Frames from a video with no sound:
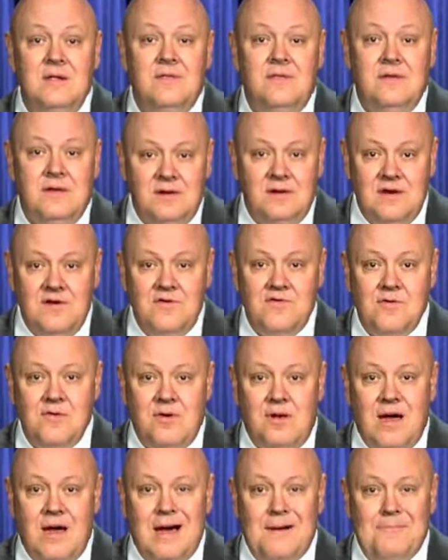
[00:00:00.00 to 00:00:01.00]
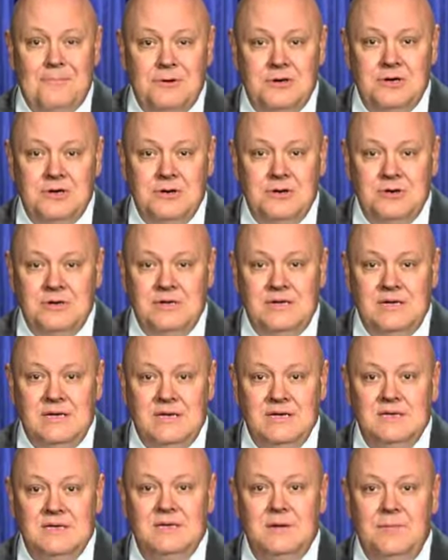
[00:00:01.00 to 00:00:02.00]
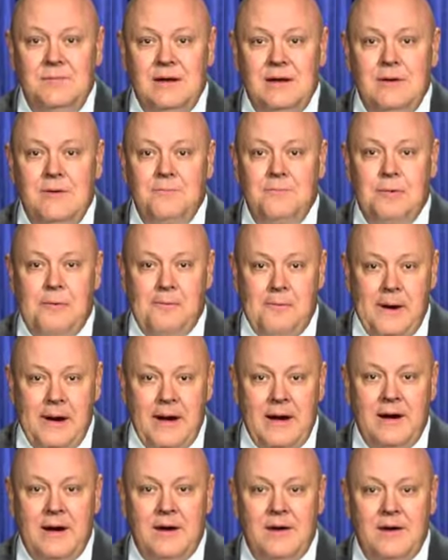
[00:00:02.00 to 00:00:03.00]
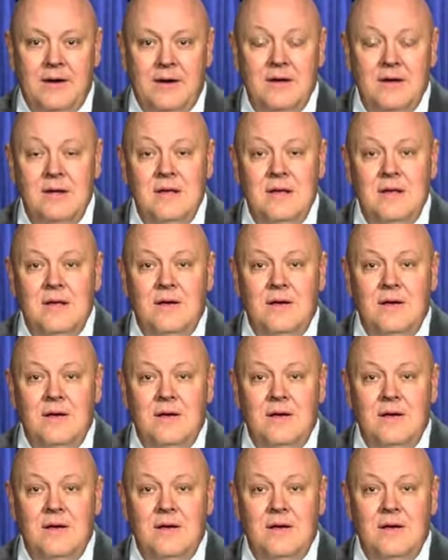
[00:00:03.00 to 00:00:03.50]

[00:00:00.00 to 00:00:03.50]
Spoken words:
the additional opportunities to be prepared